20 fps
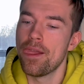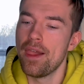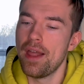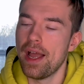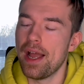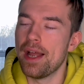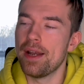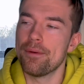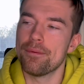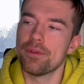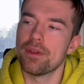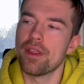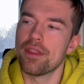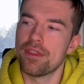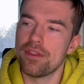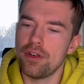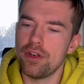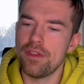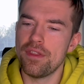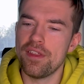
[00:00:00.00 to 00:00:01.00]
And the
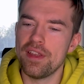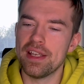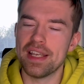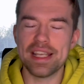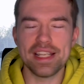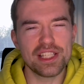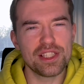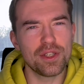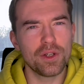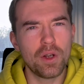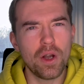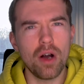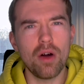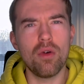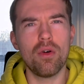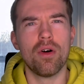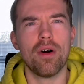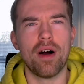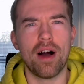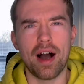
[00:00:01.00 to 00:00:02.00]
third thing is to
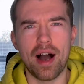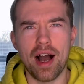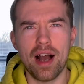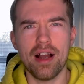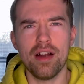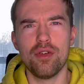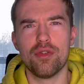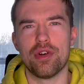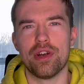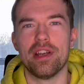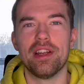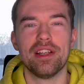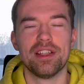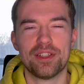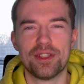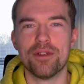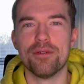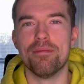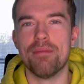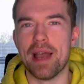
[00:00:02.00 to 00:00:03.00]
go hungry
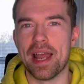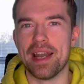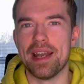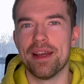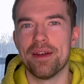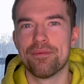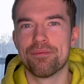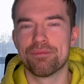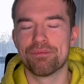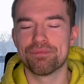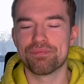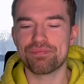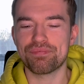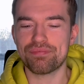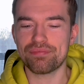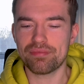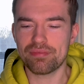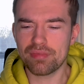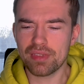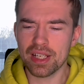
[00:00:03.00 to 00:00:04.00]
to bed.
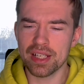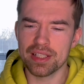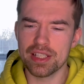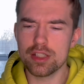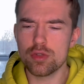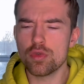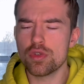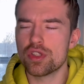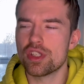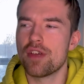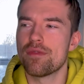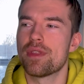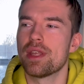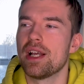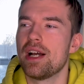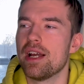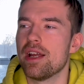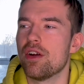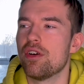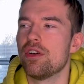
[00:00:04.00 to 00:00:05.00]
This was something
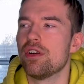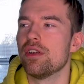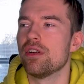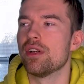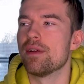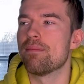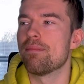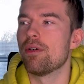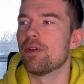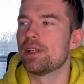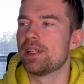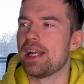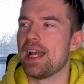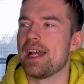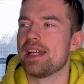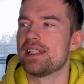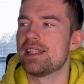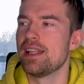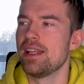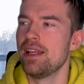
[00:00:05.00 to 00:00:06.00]
I heard on a
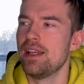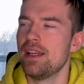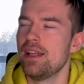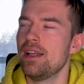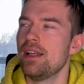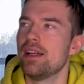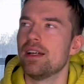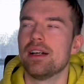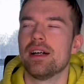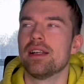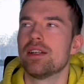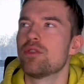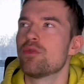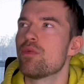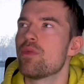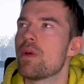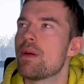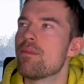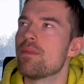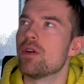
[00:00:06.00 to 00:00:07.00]
podcast. I don't
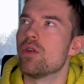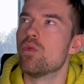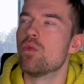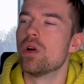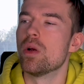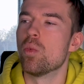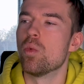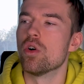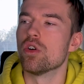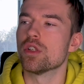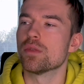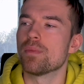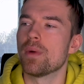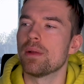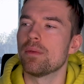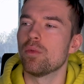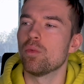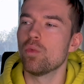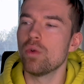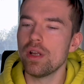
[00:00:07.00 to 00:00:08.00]
remember who it was, but
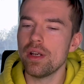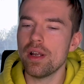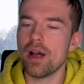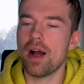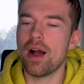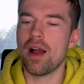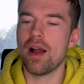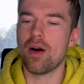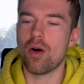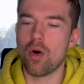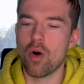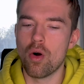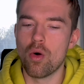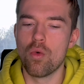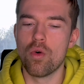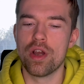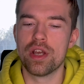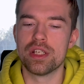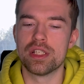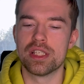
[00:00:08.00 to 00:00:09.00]
when I
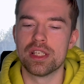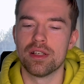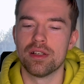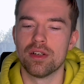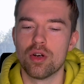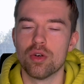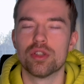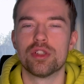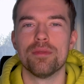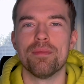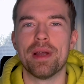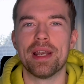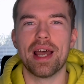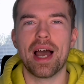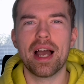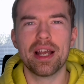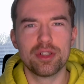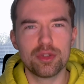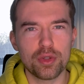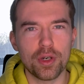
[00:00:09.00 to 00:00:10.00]
always go to bed,
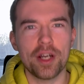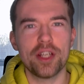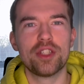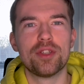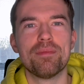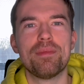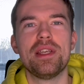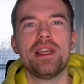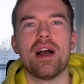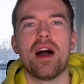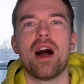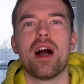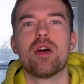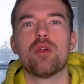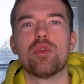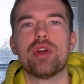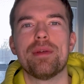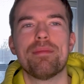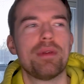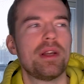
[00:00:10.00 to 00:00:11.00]
I try to be
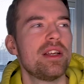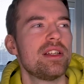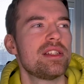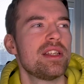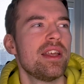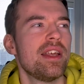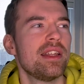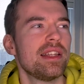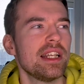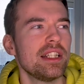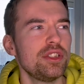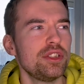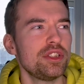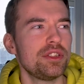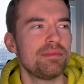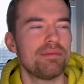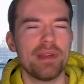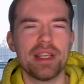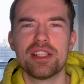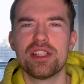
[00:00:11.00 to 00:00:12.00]
hungry, because that just
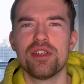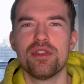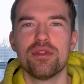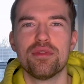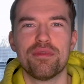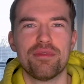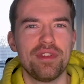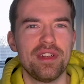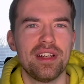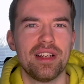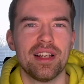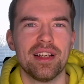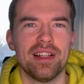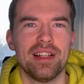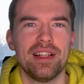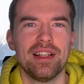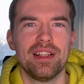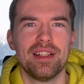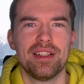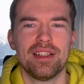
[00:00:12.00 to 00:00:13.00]
makes you feel
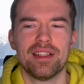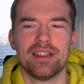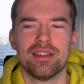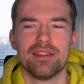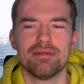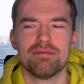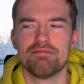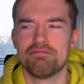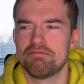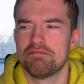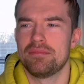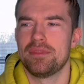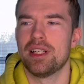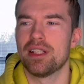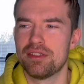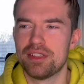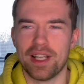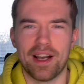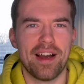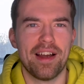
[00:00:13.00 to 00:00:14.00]
like
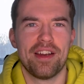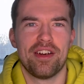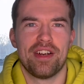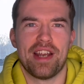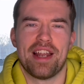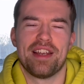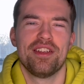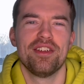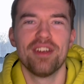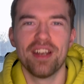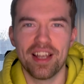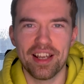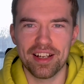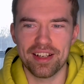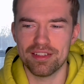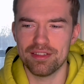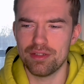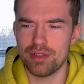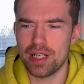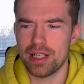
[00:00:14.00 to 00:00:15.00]
tired and you're like,
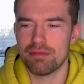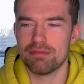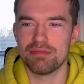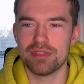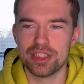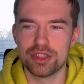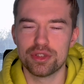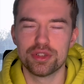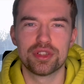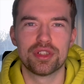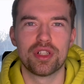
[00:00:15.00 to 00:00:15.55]
well, let's just